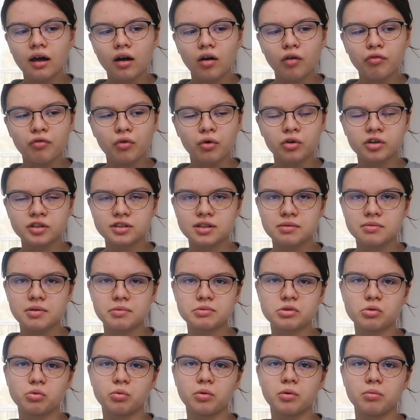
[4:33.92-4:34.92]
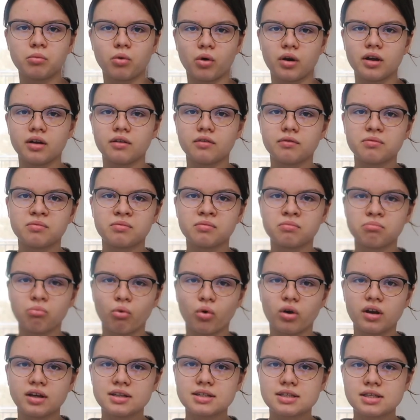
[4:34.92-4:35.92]
Of course, sometimes there will be
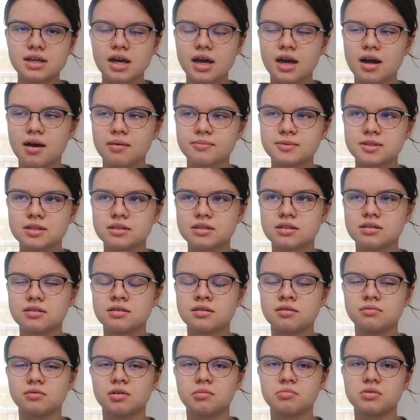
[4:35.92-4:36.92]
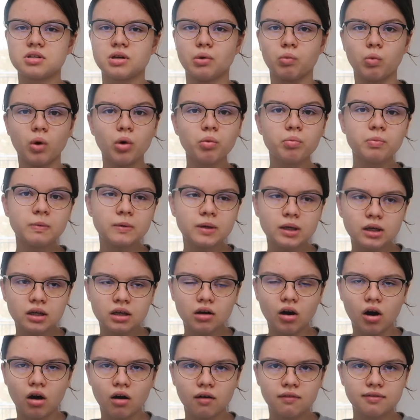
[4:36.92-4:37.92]
more exams, sometimes there won't
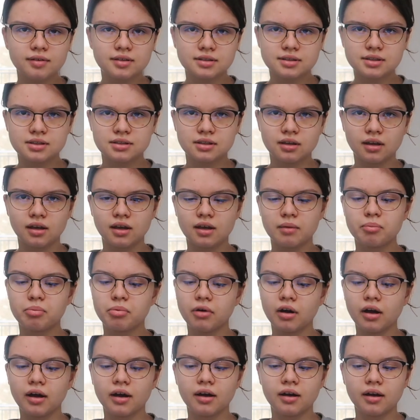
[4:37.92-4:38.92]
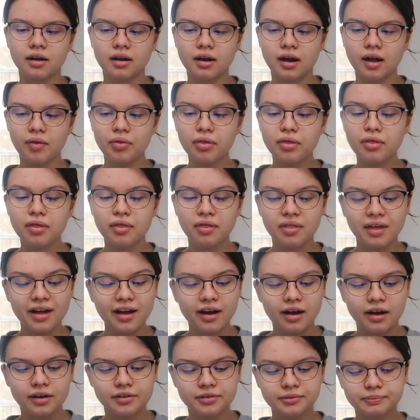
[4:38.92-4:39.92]
be, obviously, but other than
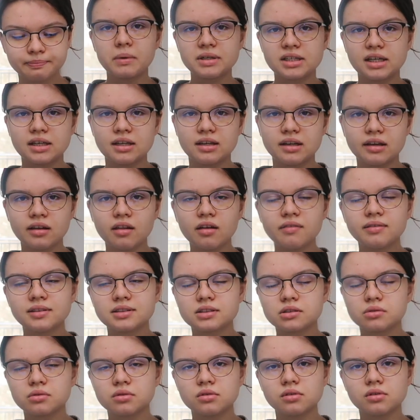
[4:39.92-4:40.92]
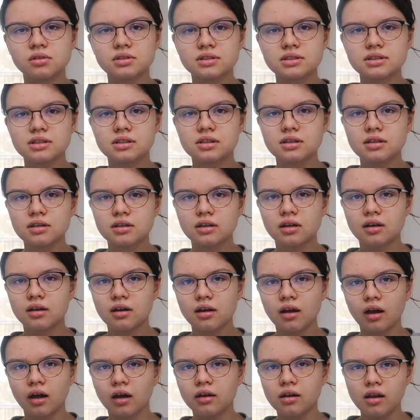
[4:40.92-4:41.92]
that, my day-to-day life at school is
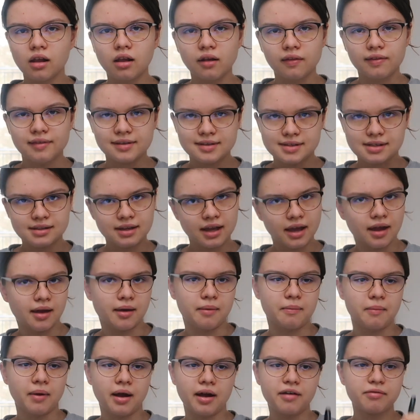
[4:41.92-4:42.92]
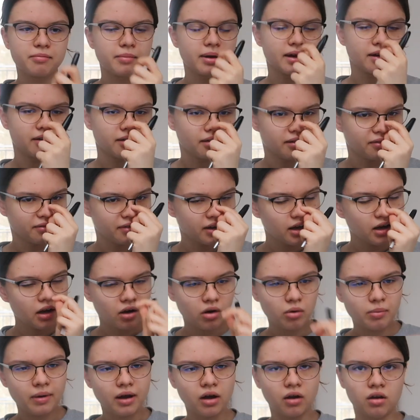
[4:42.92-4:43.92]
gonna look the same. I have made a
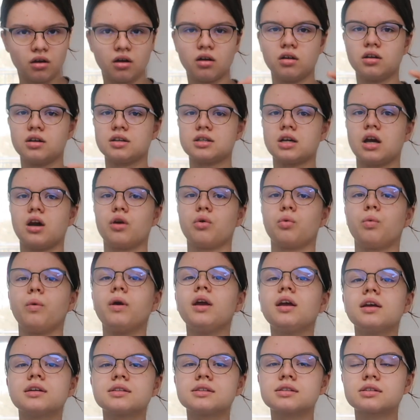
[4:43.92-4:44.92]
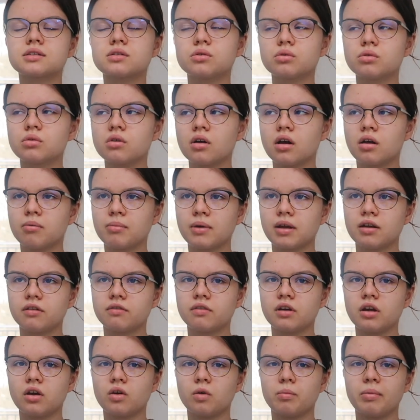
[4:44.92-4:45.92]
video about an entire week at school. I made a
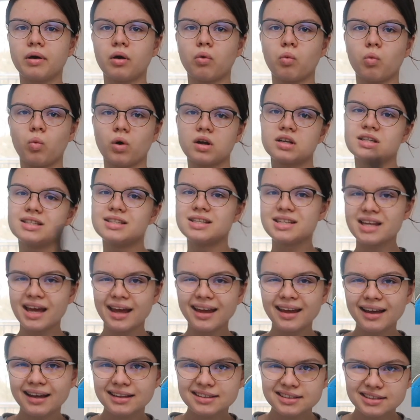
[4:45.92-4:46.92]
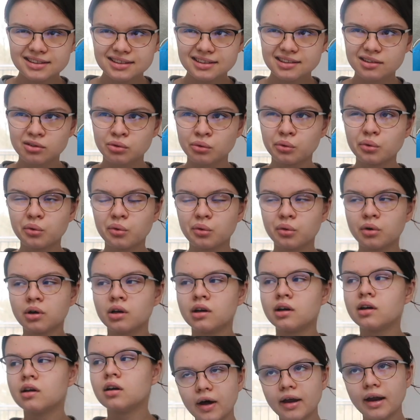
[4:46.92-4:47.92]
video about 1 day at school,
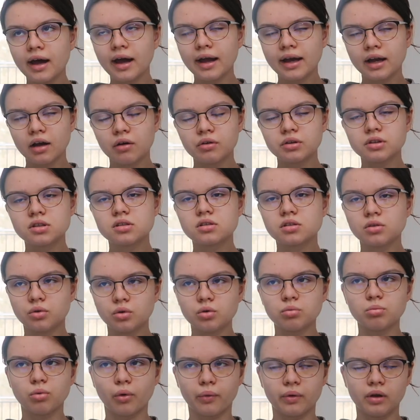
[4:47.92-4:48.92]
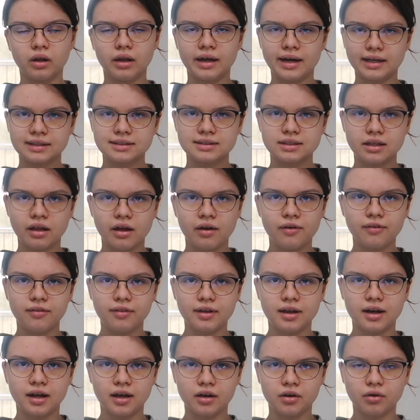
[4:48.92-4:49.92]
but I go to school more relaxed now
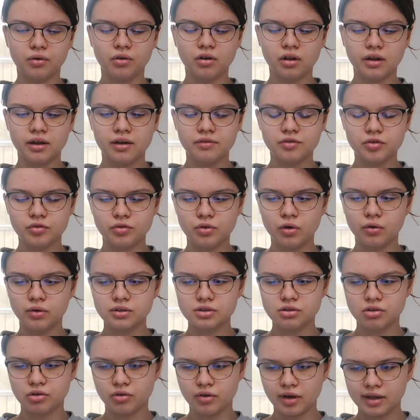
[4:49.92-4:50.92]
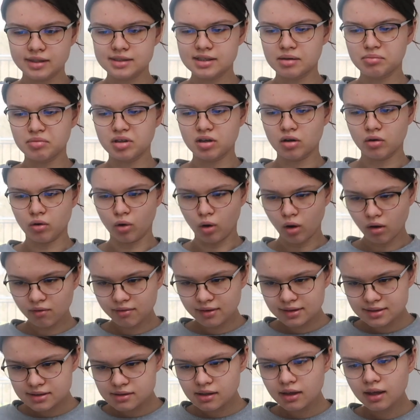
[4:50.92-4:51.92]
that I don't really have to focus on grades. I mean,
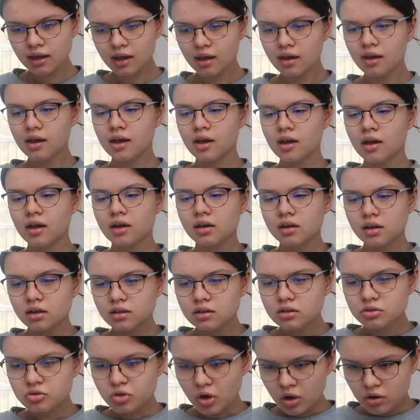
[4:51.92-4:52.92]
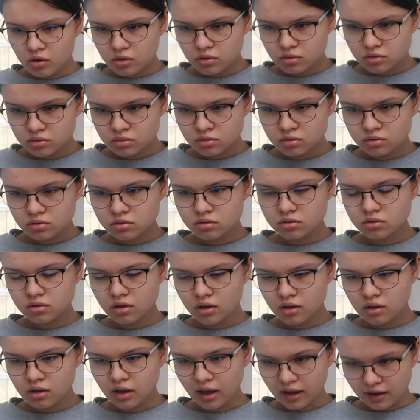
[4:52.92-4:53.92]
obviously, don't
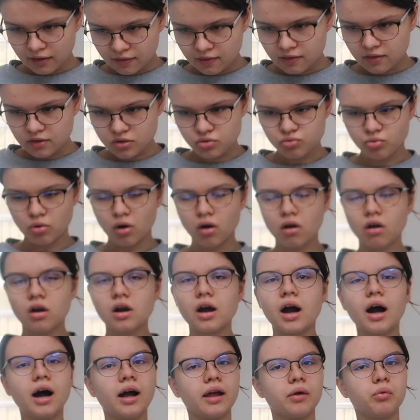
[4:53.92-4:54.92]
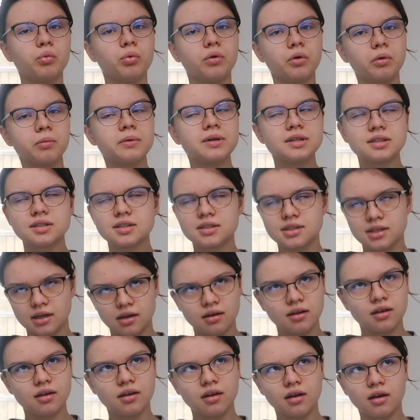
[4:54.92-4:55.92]
get this wrong. I will be
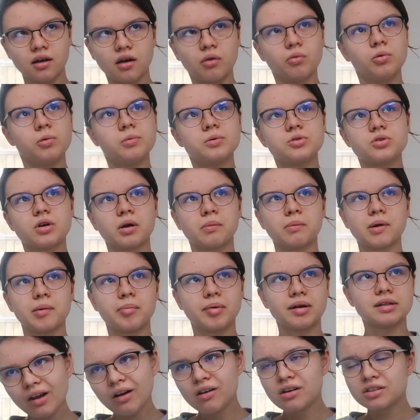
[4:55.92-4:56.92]
studying and I will be trying my best.